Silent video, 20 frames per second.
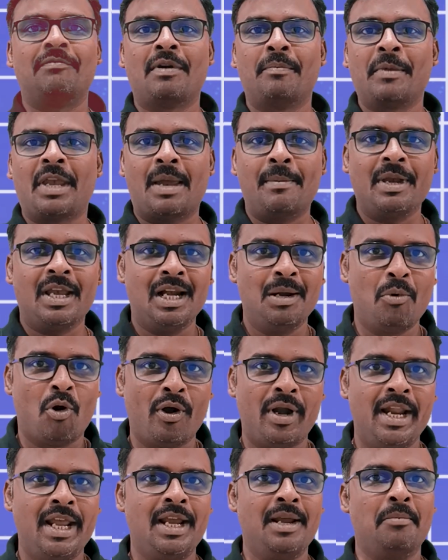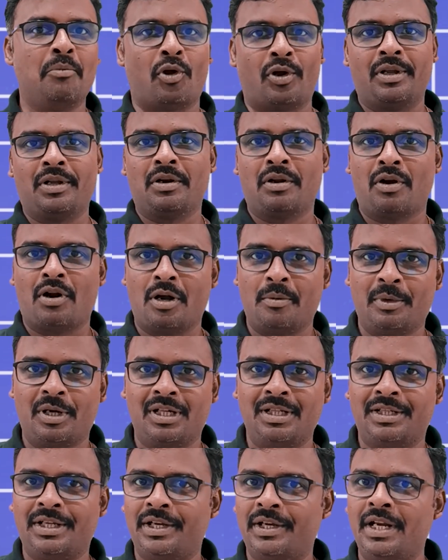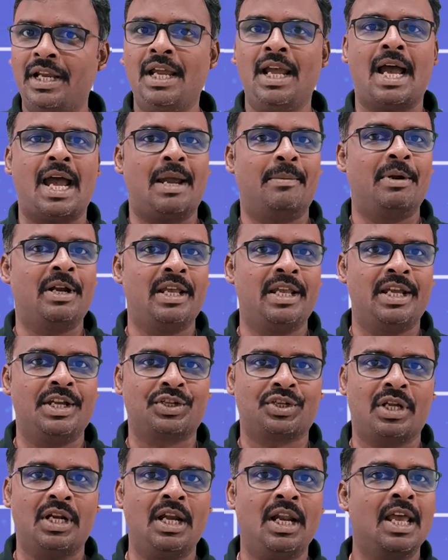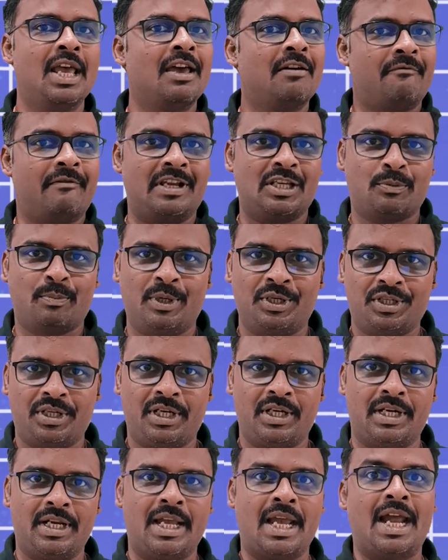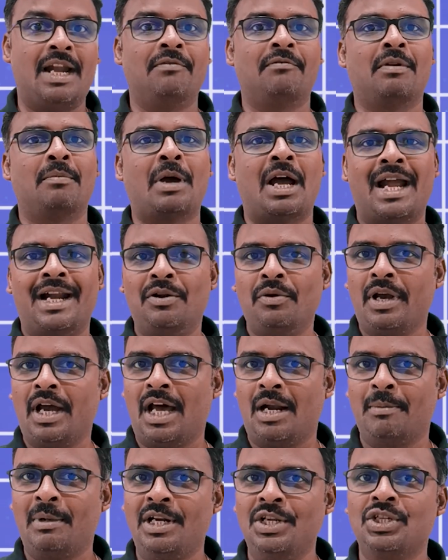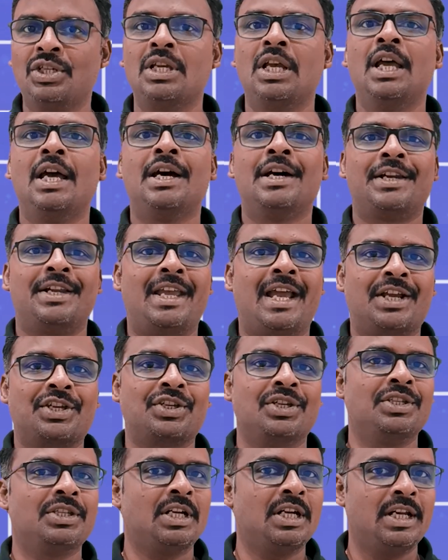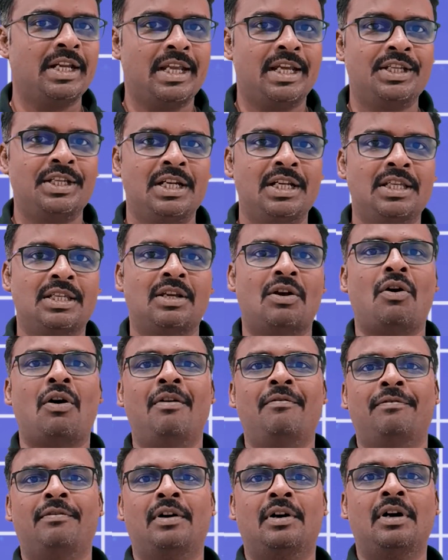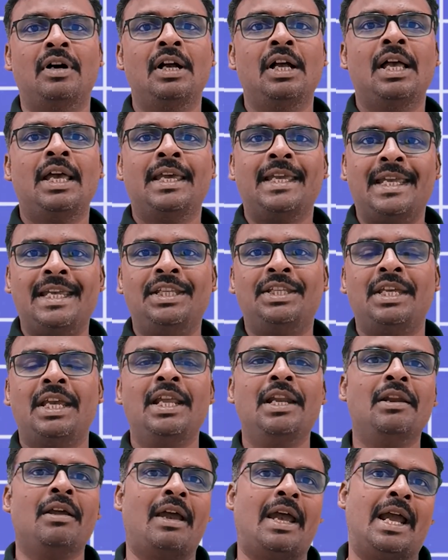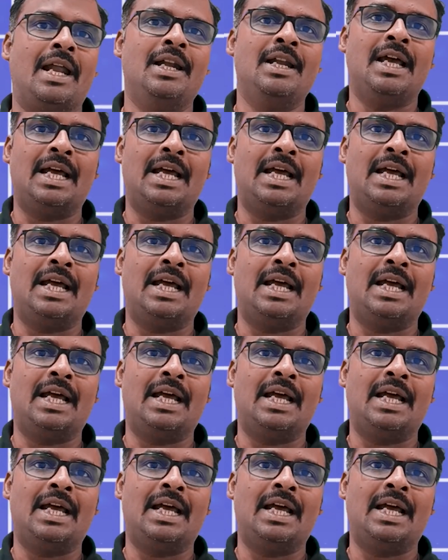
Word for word: from chemical bonding, molecular orbital theory, hybridization, VSEPR theory. And from hydrocarbons, reactions and reagents of uh, ethene and